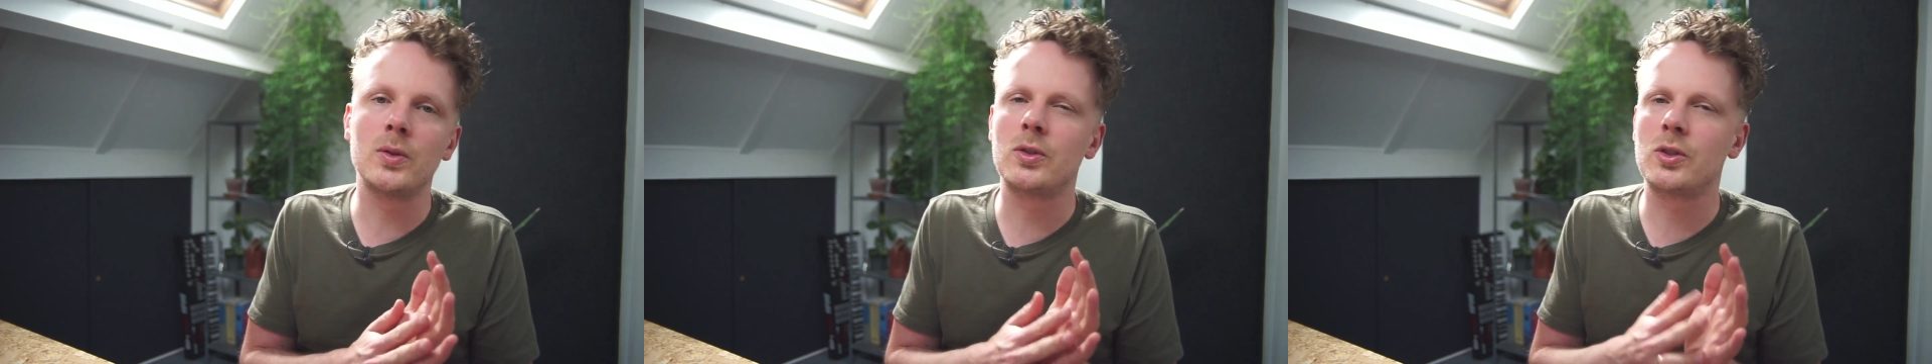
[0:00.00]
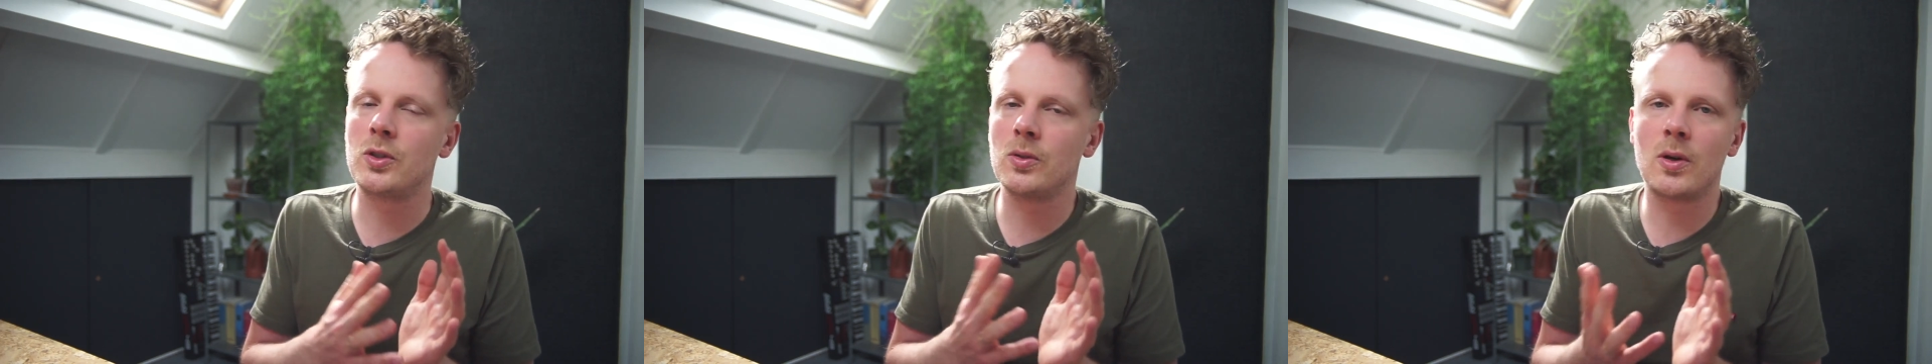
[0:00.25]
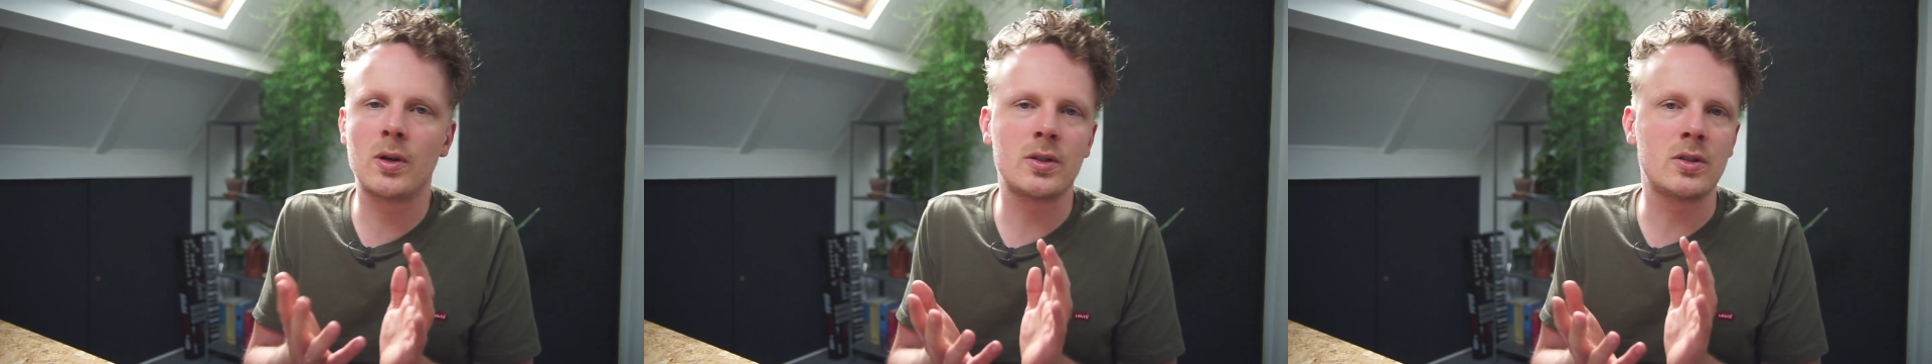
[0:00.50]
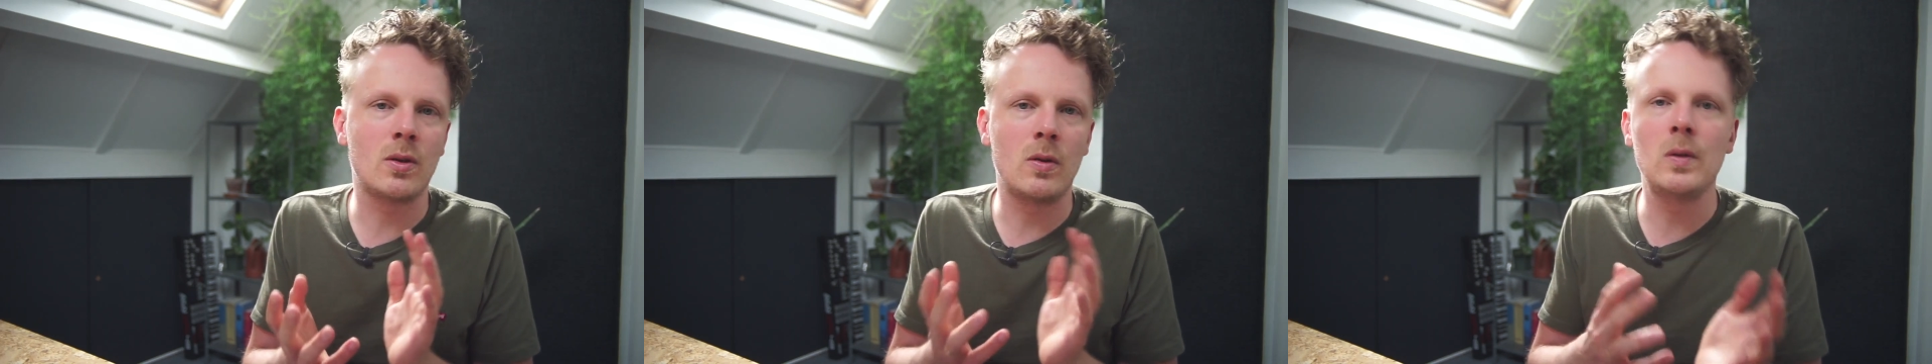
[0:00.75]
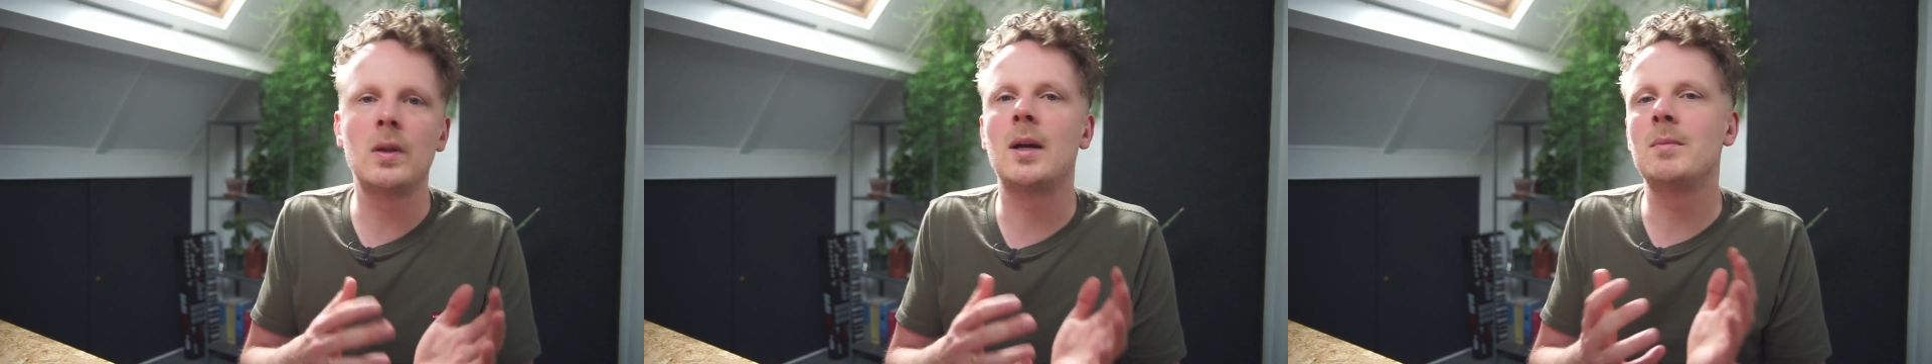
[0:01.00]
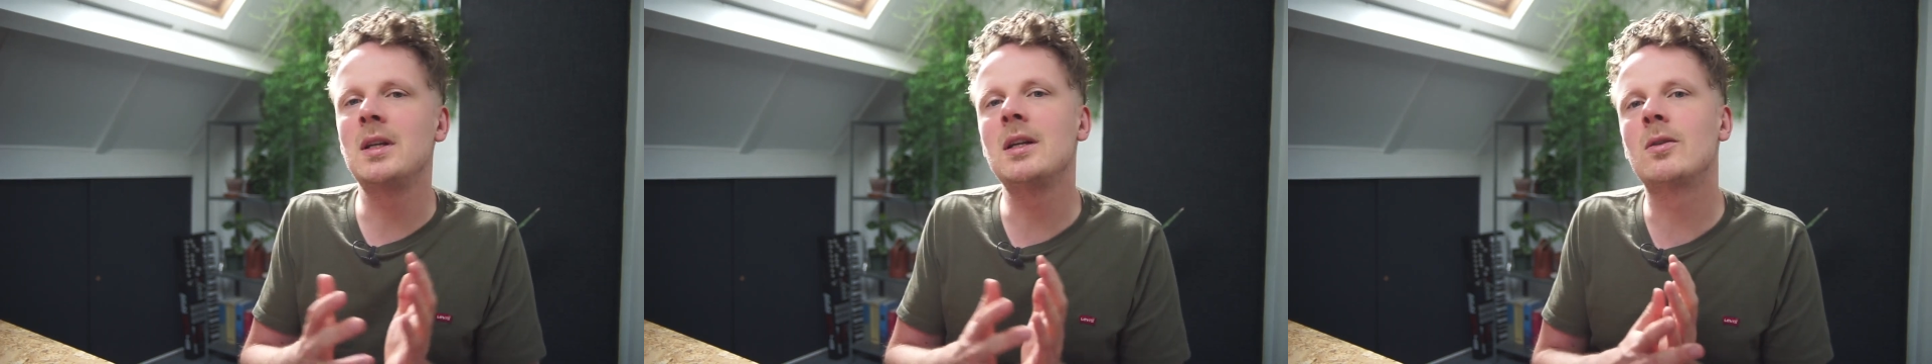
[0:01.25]
short
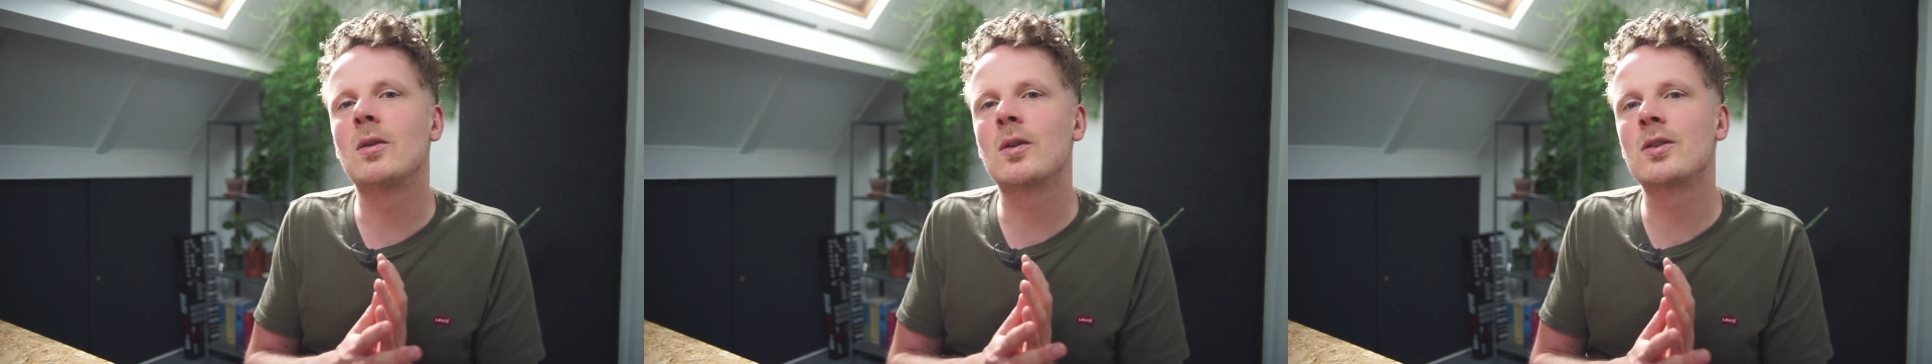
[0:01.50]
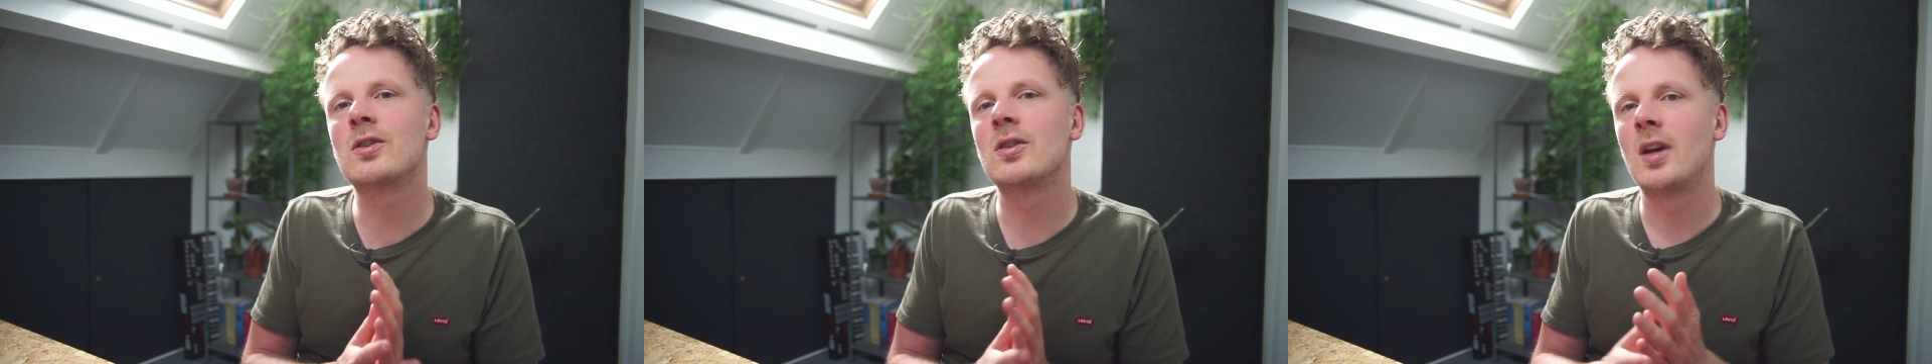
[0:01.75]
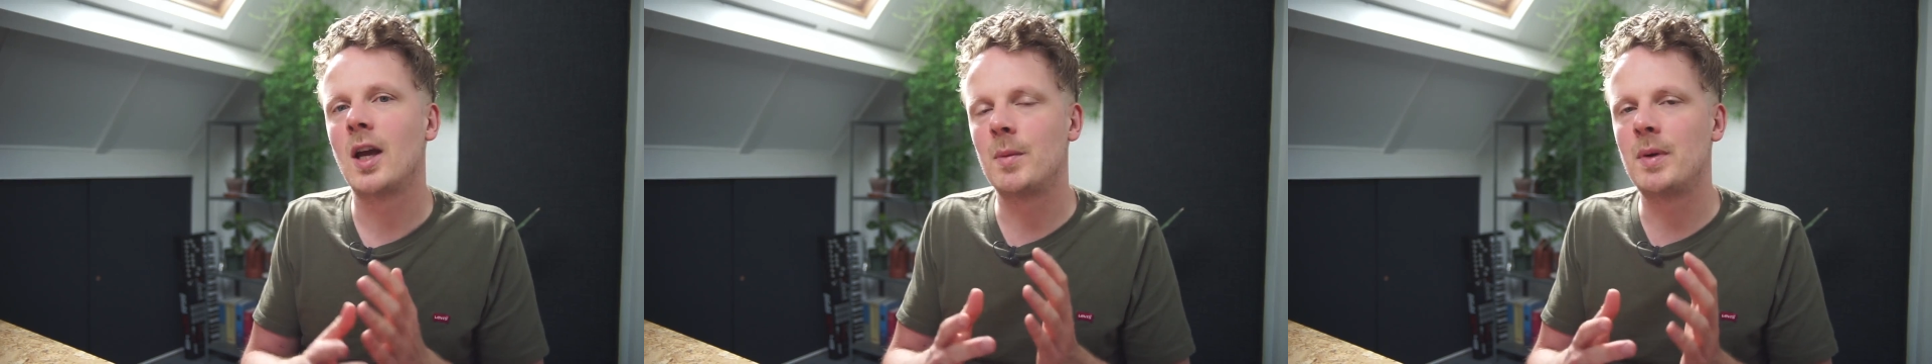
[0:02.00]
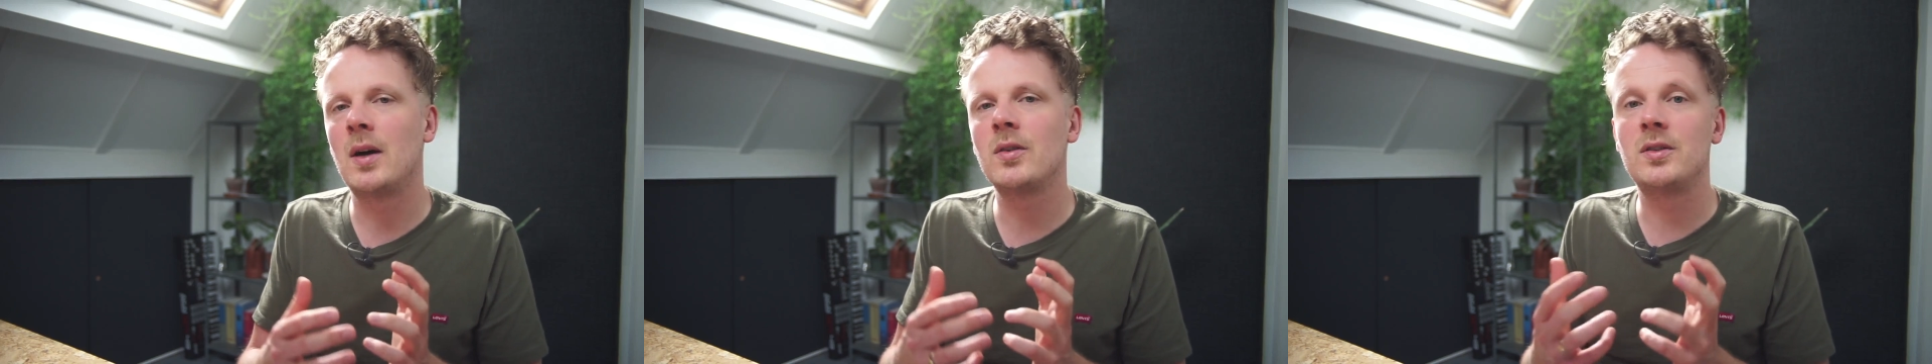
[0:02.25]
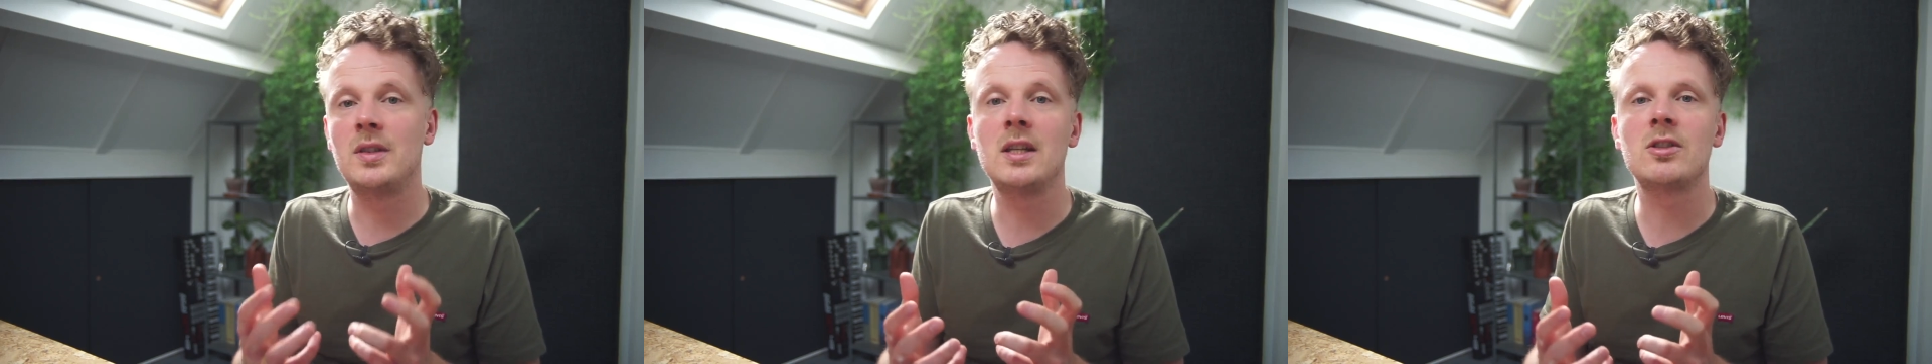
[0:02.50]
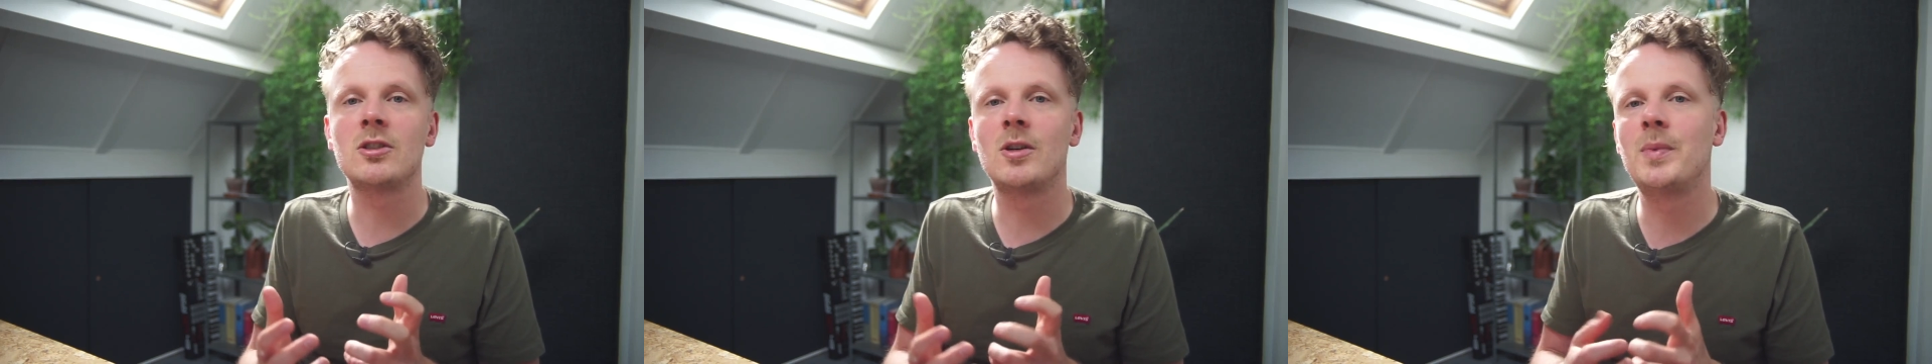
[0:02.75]
online mini course about
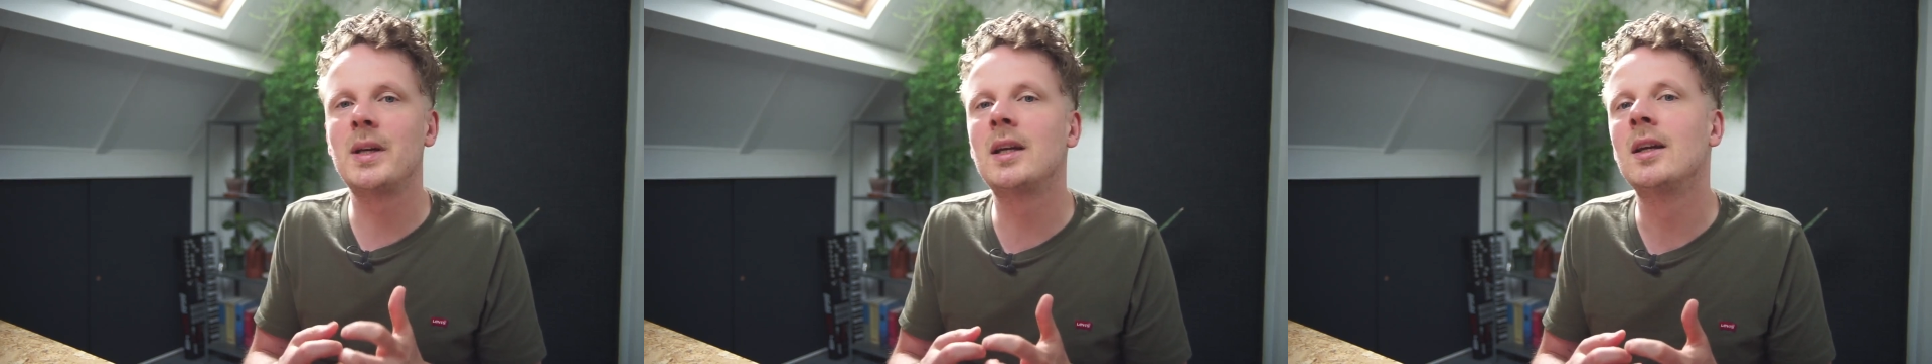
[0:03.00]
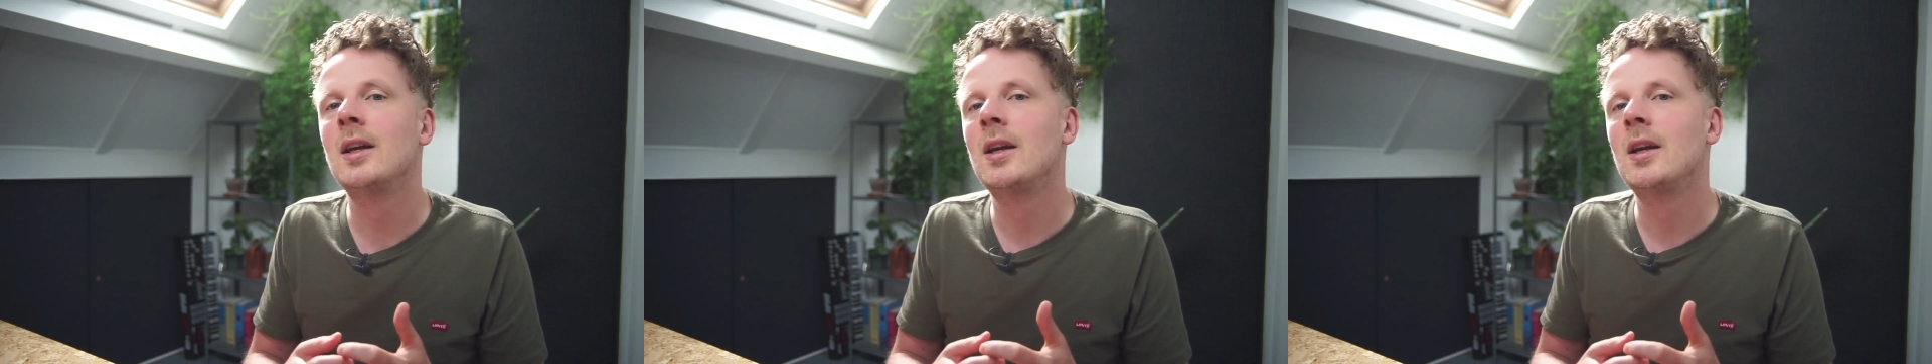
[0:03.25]
this topic,